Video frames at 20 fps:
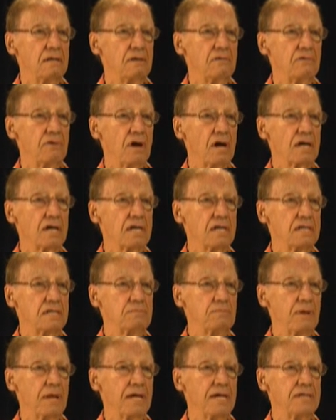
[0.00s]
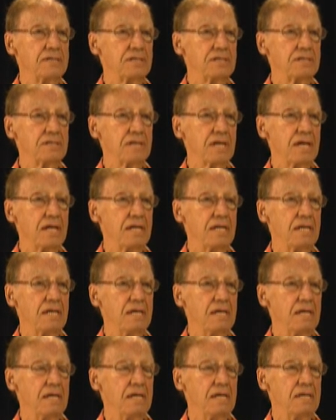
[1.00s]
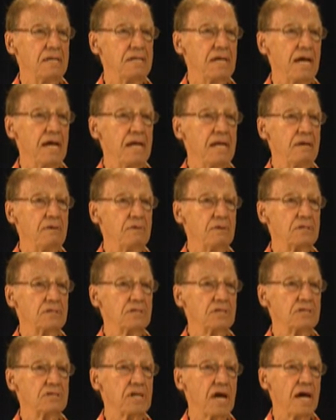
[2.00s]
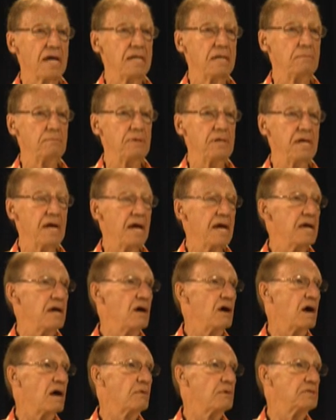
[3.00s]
rugged as blazes, and Danny was assigned a BAR,